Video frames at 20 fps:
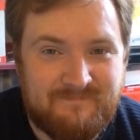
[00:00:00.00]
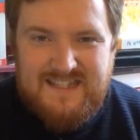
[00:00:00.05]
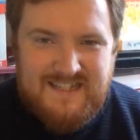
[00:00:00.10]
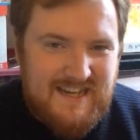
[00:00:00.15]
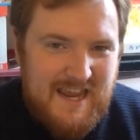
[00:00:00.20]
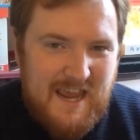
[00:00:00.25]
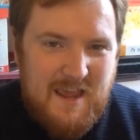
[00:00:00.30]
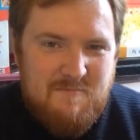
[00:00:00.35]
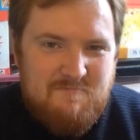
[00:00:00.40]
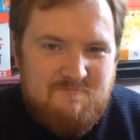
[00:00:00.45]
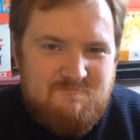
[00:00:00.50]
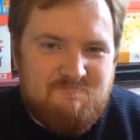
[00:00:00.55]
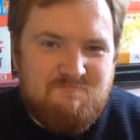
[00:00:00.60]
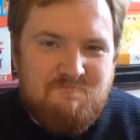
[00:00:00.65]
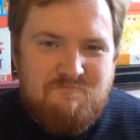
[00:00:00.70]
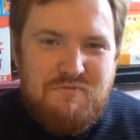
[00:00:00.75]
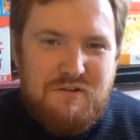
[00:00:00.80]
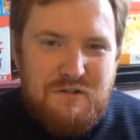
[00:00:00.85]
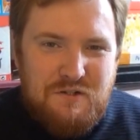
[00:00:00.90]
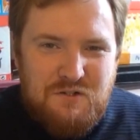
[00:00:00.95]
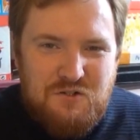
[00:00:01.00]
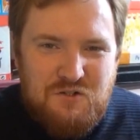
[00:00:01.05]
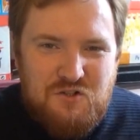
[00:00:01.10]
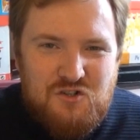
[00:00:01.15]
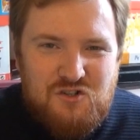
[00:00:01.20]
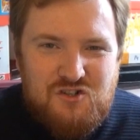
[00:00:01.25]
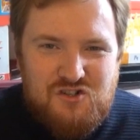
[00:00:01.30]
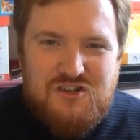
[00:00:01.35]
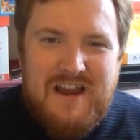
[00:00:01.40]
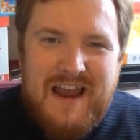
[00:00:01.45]

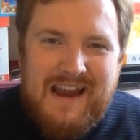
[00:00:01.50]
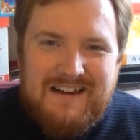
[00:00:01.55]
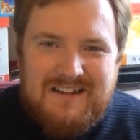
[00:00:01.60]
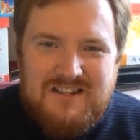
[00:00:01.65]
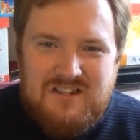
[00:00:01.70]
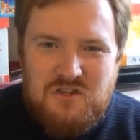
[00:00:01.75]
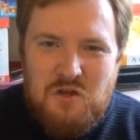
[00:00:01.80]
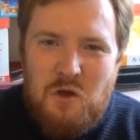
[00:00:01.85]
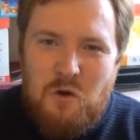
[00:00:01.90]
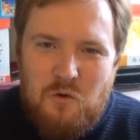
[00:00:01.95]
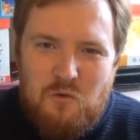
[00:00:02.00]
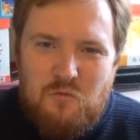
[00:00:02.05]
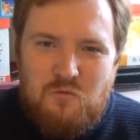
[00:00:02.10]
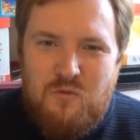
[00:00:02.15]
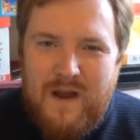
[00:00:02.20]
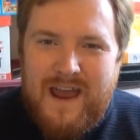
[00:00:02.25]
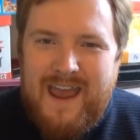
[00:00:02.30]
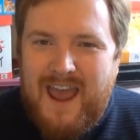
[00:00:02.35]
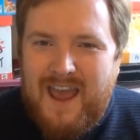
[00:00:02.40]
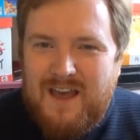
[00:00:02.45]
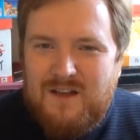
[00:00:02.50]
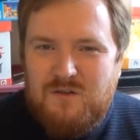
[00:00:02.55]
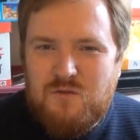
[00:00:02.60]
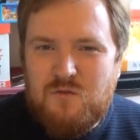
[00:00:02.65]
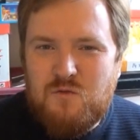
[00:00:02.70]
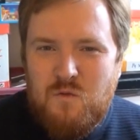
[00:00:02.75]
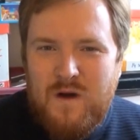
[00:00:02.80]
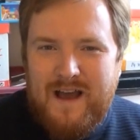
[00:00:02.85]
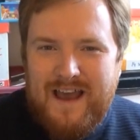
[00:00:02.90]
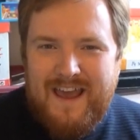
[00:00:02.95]
Skimble Shanks the
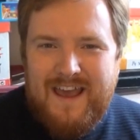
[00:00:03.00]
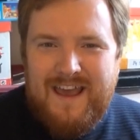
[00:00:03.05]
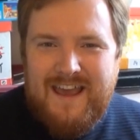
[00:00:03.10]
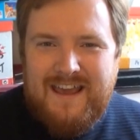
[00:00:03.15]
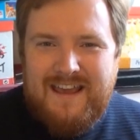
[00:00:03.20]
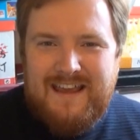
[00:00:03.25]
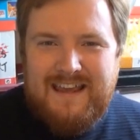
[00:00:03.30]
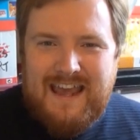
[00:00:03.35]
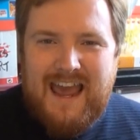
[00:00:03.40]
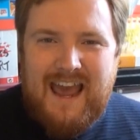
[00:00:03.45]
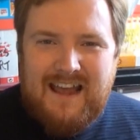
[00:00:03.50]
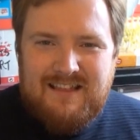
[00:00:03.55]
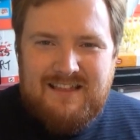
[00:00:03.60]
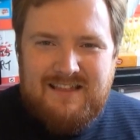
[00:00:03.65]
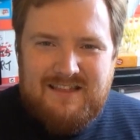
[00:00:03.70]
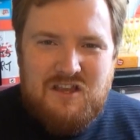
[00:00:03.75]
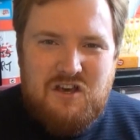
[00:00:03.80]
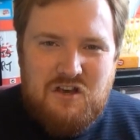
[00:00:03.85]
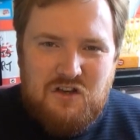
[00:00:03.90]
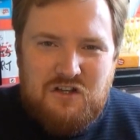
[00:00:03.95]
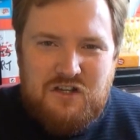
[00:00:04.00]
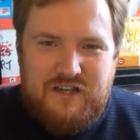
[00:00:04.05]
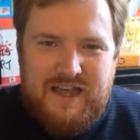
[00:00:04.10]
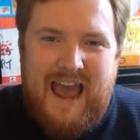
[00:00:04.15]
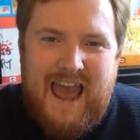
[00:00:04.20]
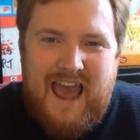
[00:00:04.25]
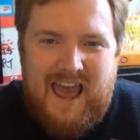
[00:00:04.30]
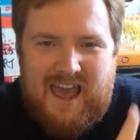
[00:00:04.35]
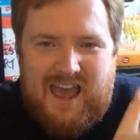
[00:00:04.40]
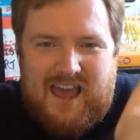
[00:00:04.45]
railway cat, the
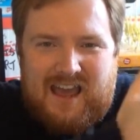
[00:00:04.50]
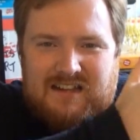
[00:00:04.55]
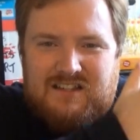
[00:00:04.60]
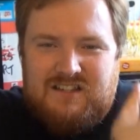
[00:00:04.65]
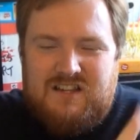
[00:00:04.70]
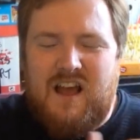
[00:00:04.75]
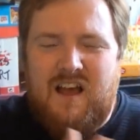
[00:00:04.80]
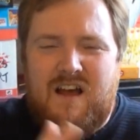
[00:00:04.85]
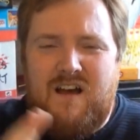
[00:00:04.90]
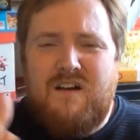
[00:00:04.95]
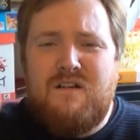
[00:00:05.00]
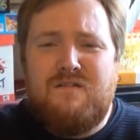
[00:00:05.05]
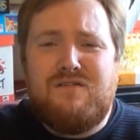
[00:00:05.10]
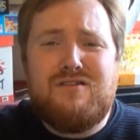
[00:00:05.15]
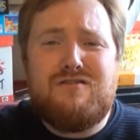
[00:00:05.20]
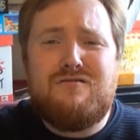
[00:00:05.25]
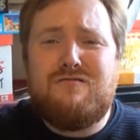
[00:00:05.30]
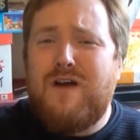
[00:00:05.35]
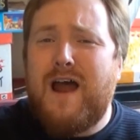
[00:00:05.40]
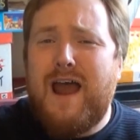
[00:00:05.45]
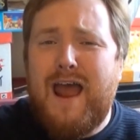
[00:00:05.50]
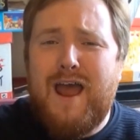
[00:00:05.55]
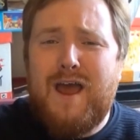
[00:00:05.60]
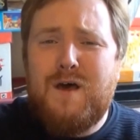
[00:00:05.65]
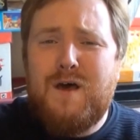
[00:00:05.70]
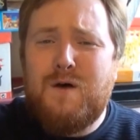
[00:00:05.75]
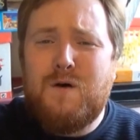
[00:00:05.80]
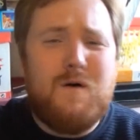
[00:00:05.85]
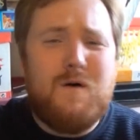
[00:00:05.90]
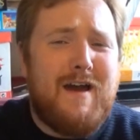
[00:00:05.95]
cat of the
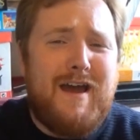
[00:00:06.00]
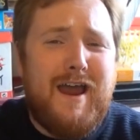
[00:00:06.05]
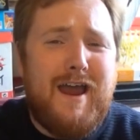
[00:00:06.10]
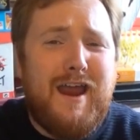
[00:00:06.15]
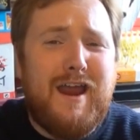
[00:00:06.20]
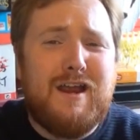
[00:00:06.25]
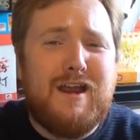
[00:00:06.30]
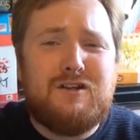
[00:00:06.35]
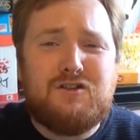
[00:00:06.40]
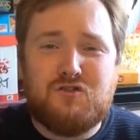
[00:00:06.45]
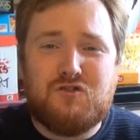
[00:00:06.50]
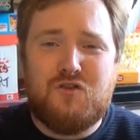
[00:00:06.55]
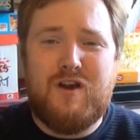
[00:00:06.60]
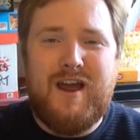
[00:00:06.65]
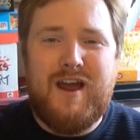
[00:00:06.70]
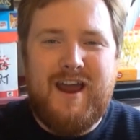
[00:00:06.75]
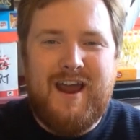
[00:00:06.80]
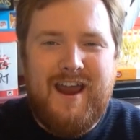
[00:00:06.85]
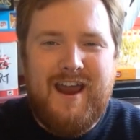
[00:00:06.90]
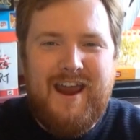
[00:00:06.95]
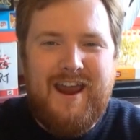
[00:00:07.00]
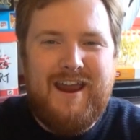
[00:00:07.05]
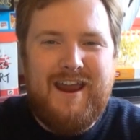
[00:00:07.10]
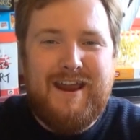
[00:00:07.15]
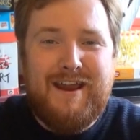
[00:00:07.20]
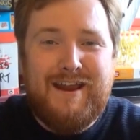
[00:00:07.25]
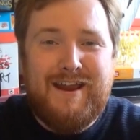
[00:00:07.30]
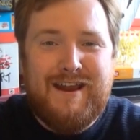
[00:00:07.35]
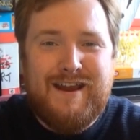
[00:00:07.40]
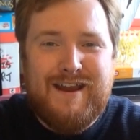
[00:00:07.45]
railway
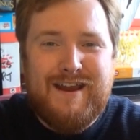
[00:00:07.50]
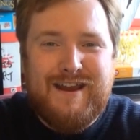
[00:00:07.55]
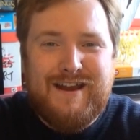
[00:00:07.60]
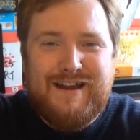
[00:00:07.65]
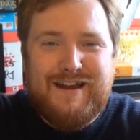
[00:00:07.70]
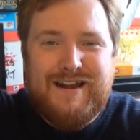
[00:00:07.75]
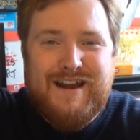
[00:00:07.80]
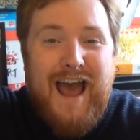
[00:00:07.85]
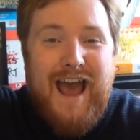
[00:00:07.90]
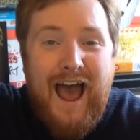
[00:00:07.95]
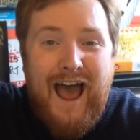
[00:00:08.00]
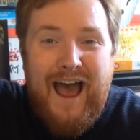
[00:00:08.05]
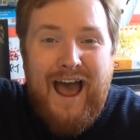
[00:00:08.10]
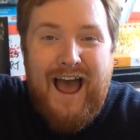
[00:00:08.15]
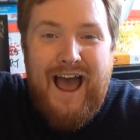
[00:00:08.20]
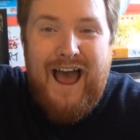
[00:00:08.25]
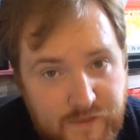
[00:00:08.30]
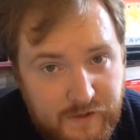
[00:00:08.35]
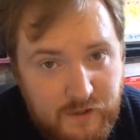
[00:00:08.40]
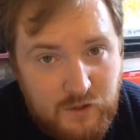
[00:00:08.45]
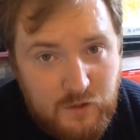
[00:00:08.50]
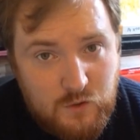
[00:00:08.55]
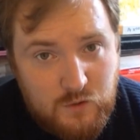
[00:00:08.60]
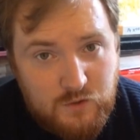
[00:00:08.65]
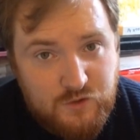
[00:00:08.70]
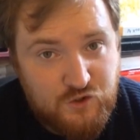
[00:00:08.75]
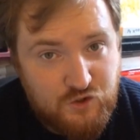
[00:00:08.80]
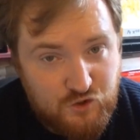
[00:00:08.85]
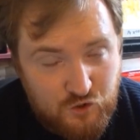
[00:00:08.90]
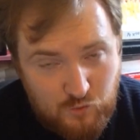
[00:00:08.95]
train. Thank
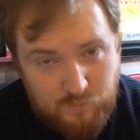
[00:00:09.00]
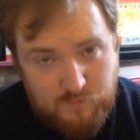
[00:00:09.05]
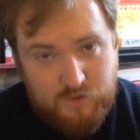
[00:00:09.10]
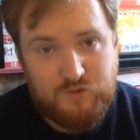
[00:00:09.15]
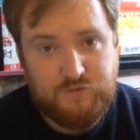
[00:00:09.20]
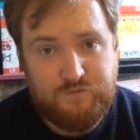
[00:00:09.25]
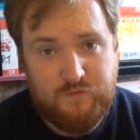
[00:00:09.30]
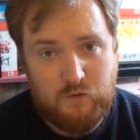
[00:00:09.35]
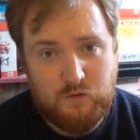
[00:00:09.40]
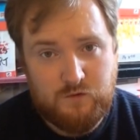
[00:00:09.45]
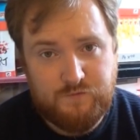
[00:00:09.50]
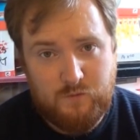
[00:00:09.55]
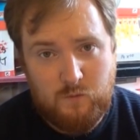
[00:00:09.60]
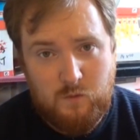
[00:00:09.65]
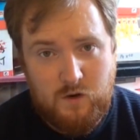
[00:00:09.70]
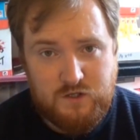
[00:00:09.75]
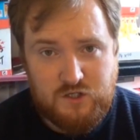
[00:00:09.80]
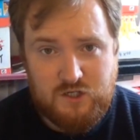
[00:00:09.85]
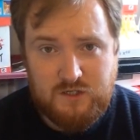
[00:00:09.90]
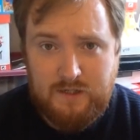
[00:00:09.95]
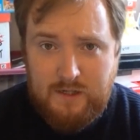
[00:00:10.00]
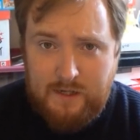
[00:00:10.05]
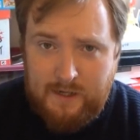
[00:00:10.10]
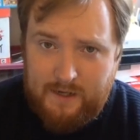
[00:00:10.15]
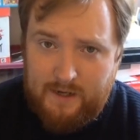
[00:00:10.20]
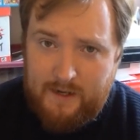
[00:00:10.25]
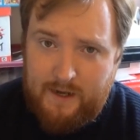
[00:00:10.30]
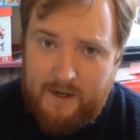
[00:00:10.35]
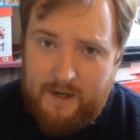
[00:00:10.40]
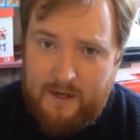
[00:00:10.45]
you so much, folks, for watching.
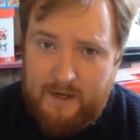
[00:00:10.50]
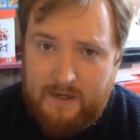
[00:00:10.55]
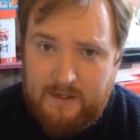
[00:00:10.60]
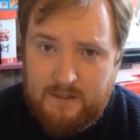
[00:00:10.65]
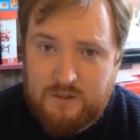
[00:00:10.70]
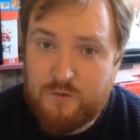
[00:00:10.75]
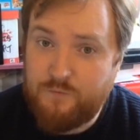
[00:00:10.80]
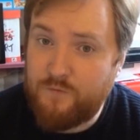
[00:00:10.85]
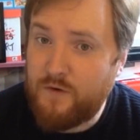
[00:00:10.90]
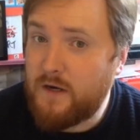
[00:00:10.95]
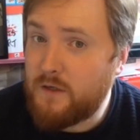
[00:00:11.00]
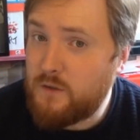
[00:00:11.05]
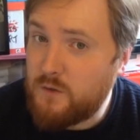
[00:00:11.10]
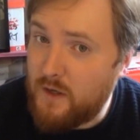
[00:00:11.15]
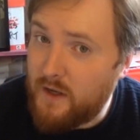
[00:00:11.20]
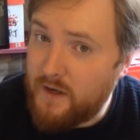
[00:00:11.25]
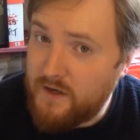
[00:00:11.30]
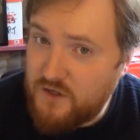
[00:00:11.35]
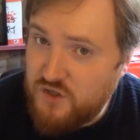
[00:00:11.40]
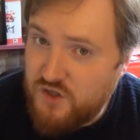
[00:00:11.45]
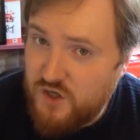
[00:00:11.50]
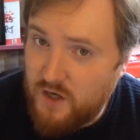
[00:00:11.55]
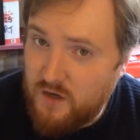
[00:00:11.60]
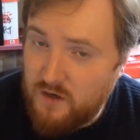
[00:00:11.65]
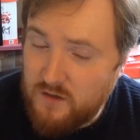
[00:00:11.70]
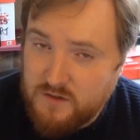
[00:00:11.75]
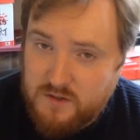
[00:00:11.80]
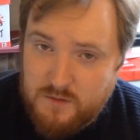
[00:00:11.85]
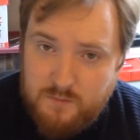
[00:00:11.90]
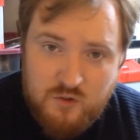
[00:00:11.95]
Don't forget to like,
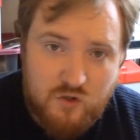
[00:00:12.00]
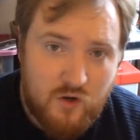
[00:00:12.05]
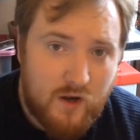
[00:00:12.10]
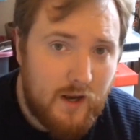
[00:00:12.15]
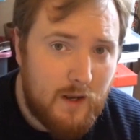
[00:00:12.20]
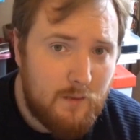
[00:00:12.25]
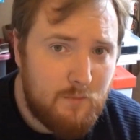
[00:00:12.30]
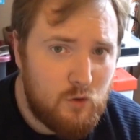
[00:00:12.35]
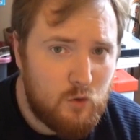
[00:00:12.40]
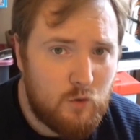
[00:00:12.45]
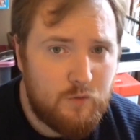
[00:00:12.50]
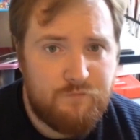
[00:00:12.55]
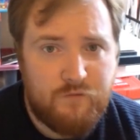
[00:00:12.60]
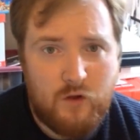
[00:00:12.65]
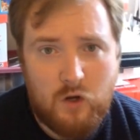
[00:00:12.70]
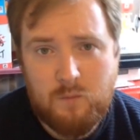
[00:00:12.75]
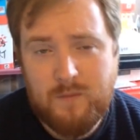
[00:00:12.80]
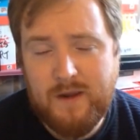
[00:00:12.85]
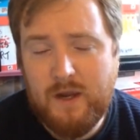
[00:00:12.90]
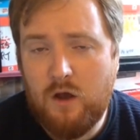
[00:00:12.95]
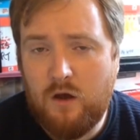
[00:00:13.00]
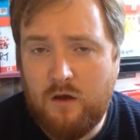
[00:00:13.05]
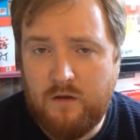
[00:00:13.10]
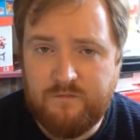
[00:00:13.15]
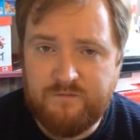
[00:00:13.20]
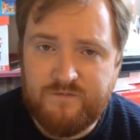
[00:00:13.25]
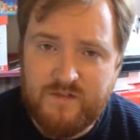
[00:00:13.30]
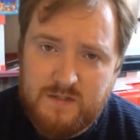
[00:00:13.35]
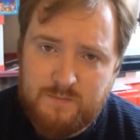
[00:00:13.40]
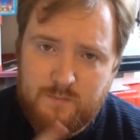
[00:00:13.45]
share, and subscribe. You can follow me
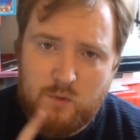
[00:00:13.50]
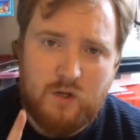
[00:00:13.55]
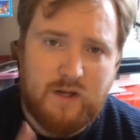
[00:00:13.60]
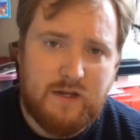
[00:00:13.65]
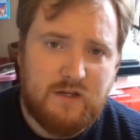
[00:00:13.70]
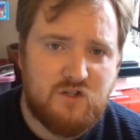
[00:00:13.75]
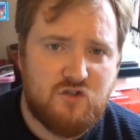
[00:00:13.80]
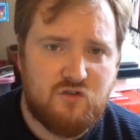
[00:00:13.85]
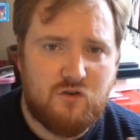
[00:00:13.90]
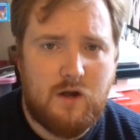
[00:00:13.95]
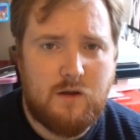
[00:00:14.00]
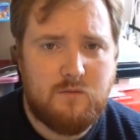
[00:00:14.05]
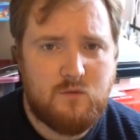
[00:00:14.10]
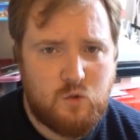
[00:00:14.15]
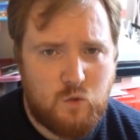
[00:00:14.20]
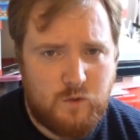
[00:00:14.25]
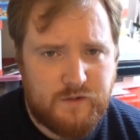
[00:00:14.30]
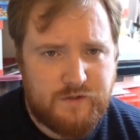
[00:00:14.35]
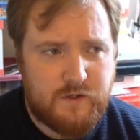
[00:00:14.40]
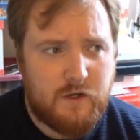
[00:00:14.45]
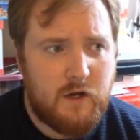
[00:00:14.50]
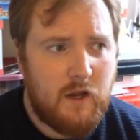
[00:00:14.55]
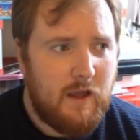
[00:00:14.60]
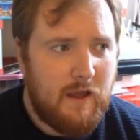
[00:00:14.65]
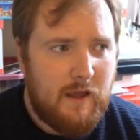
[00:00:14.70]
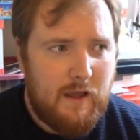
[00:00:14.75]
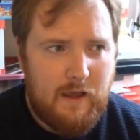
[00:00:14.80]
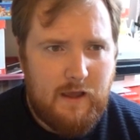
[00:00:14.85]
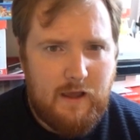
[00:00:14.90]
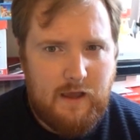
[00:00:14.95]
on Facebook, Instagram, Twitter.